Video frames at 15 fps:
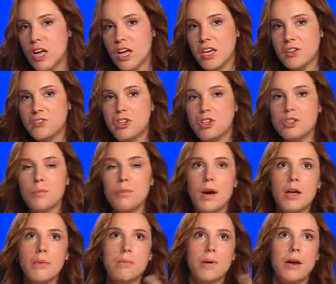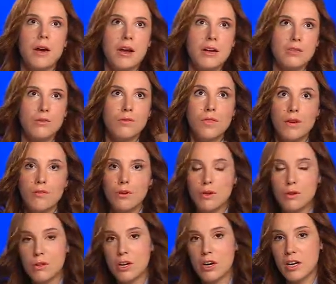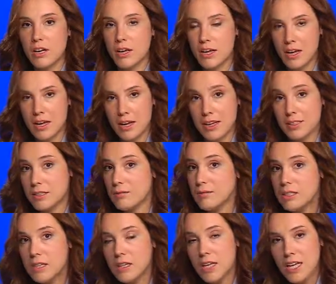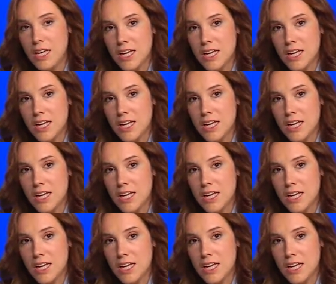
is not a byproduct of the regular activity,